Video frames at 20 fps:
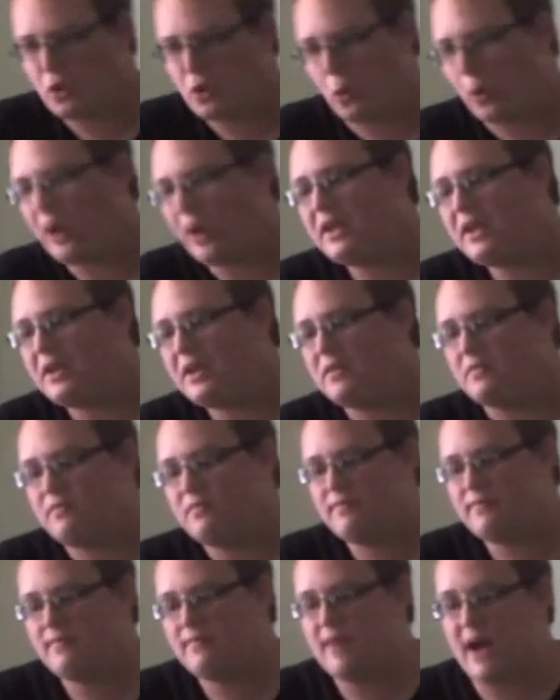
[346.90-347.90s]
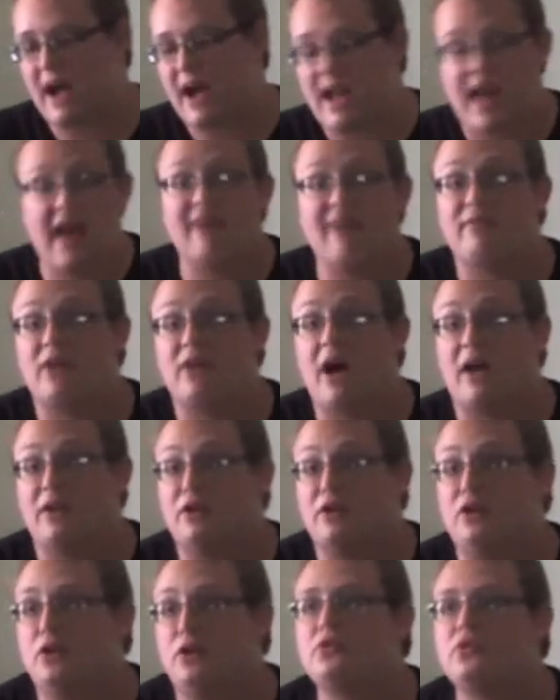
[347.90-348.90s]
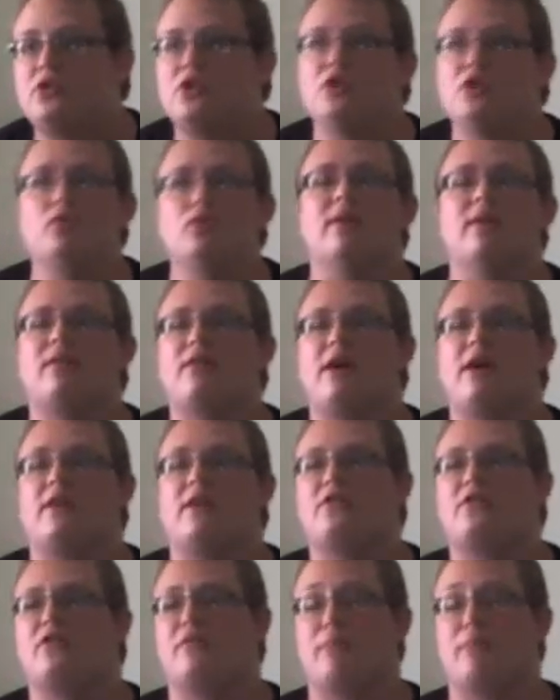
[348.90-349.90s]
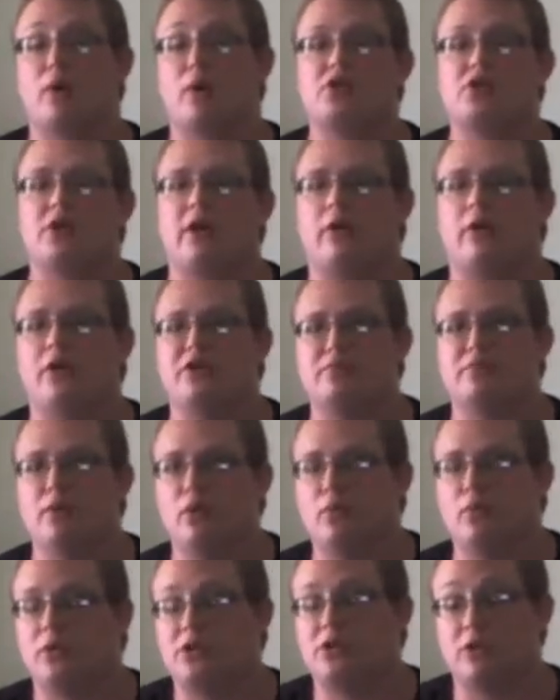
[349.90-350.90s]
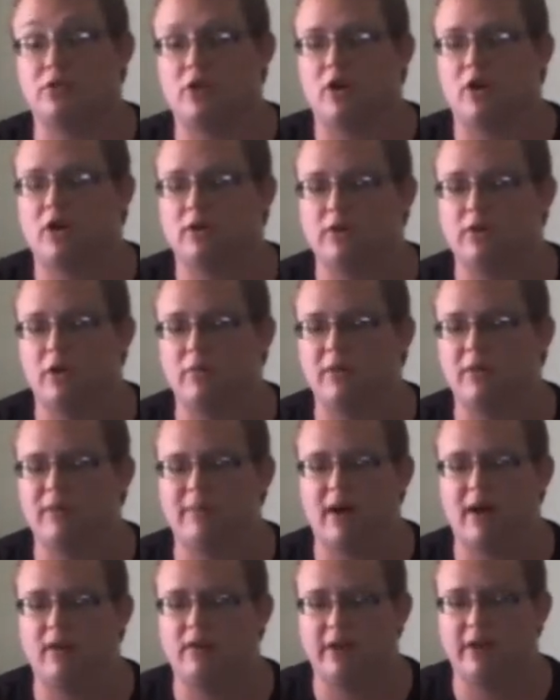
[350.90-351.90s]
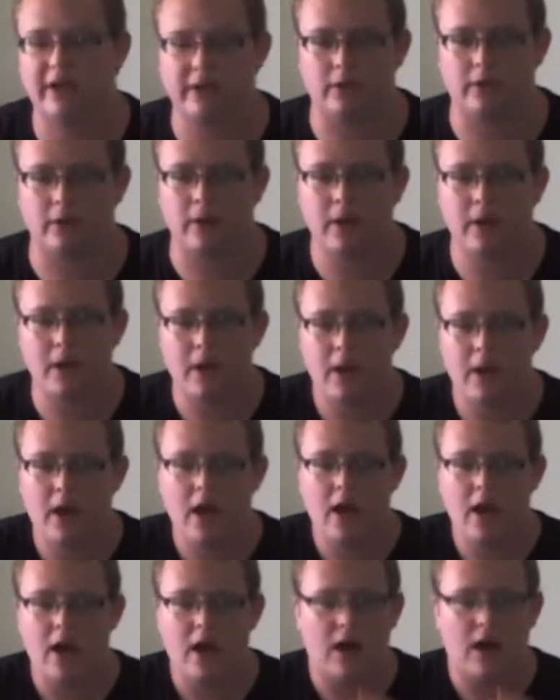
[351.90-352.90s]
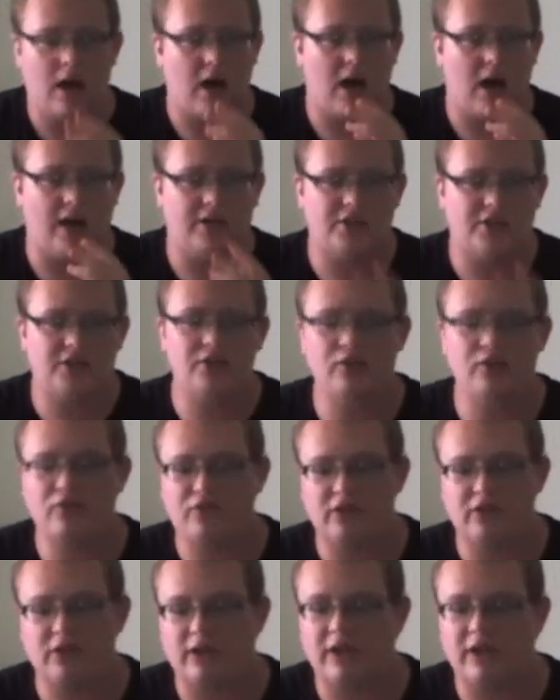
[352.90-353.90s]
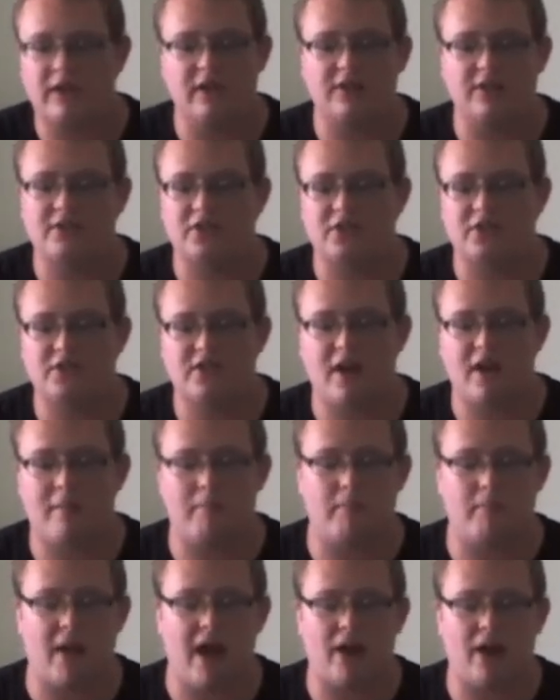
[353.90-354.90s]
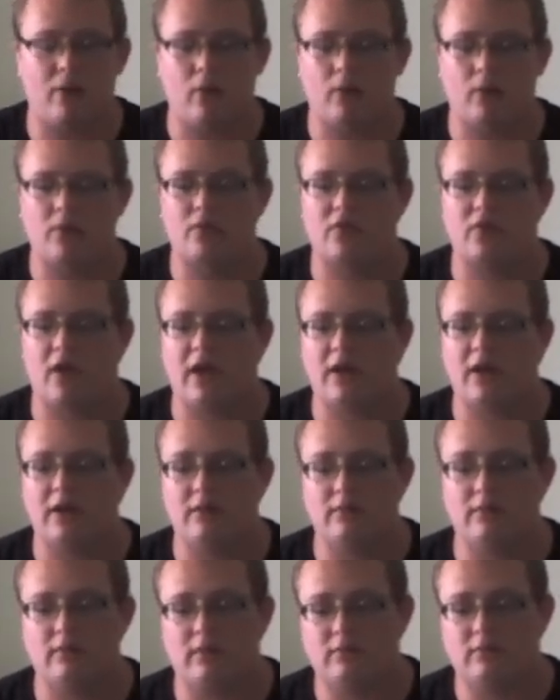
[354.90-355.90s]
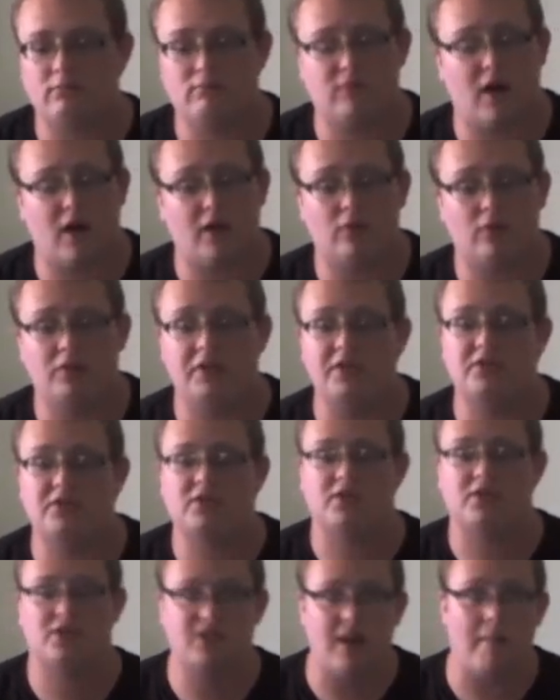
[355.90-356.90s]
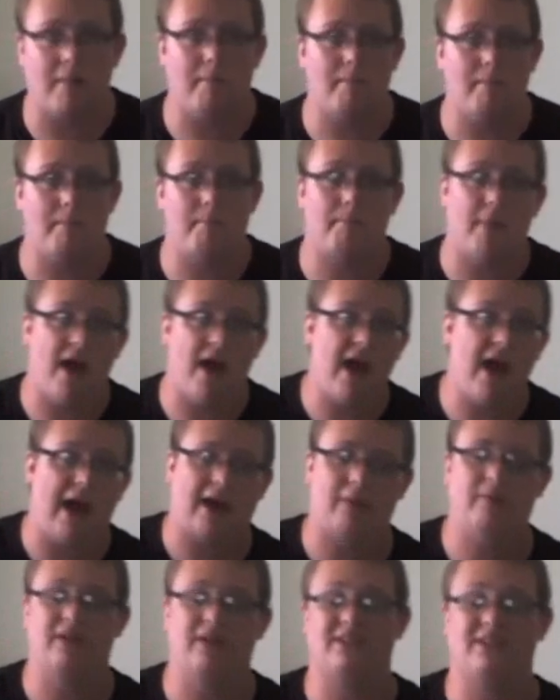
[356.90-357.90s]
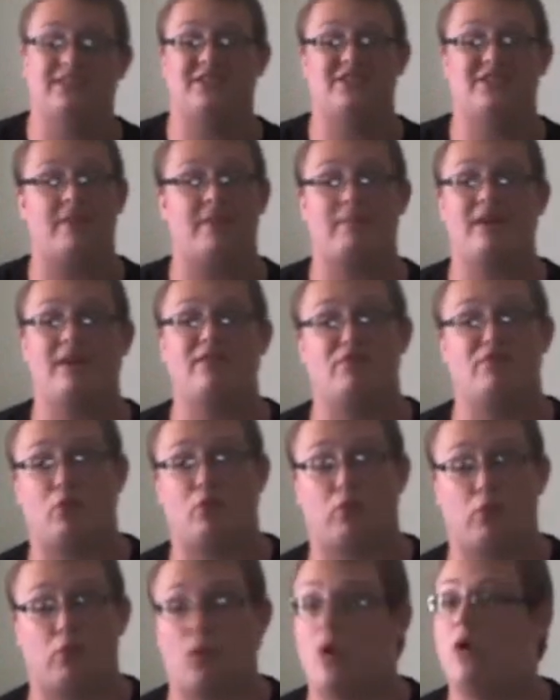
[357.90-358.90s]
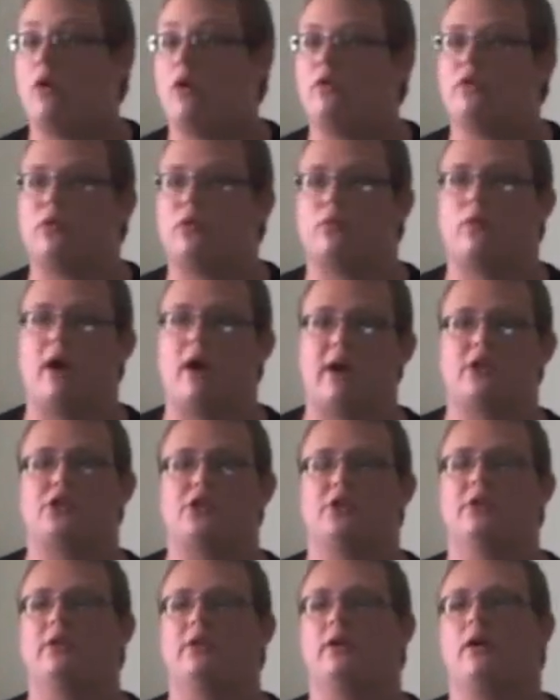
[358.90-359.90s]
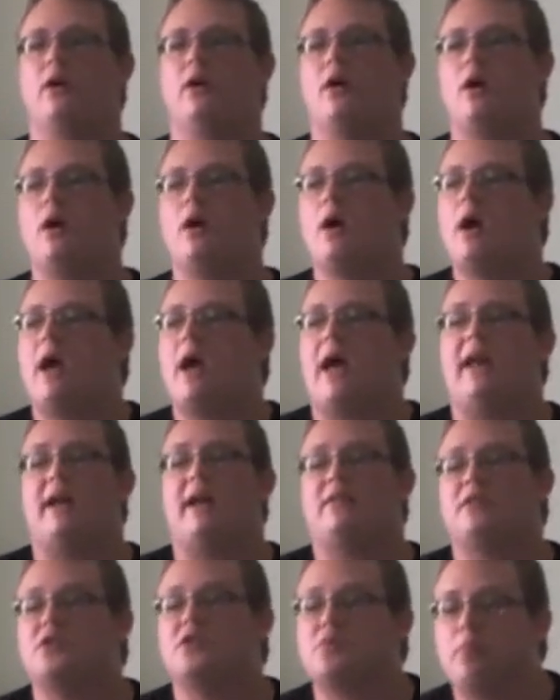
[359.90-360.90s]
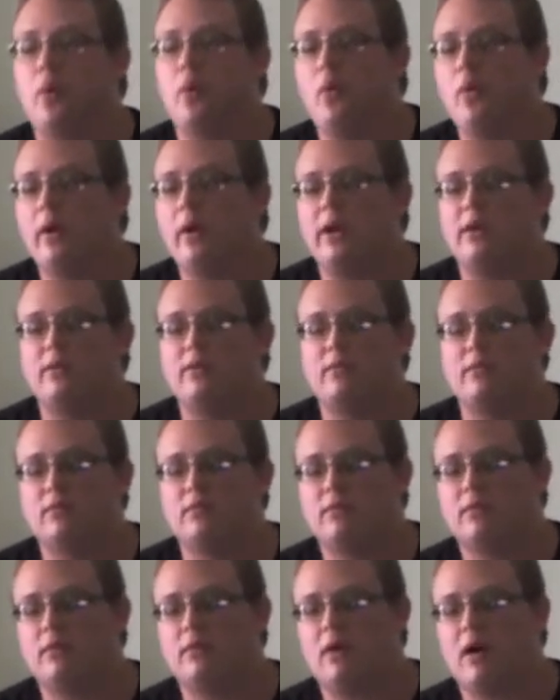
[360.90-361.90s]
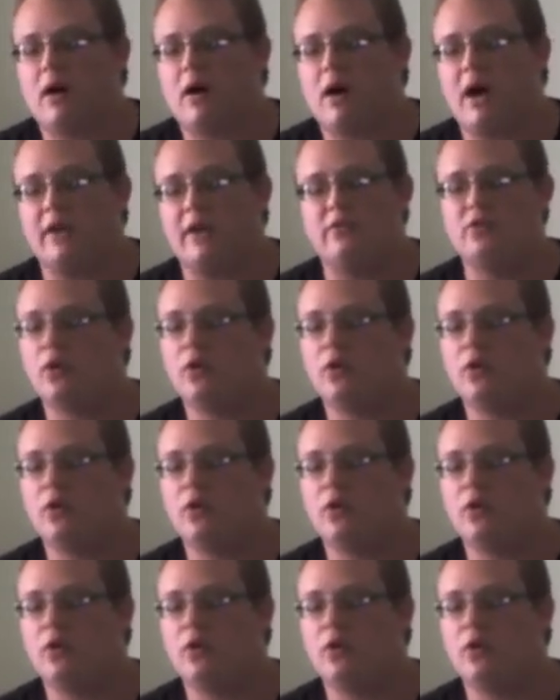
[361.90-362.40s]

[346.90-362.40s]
Granted, I have gotten used to it thanks to the Mercenaries mode, which I'll talk a little bit about later. I still feel like it's a step backwards, and not only is it a step back, but it's a step in the wrong direction. And at this point, I